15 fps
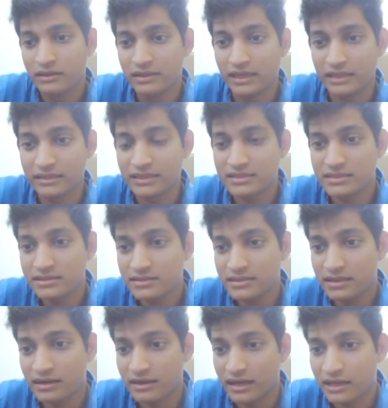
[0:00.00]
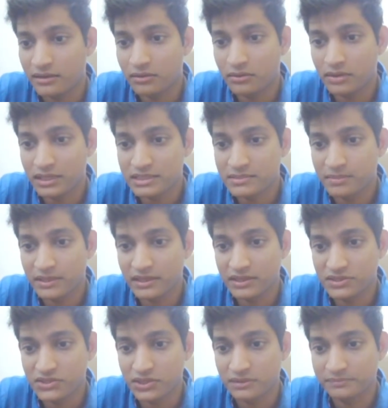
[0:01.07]
yeah, there's just a retro
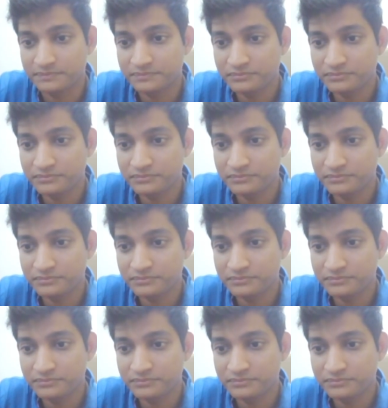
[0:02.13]
explanation.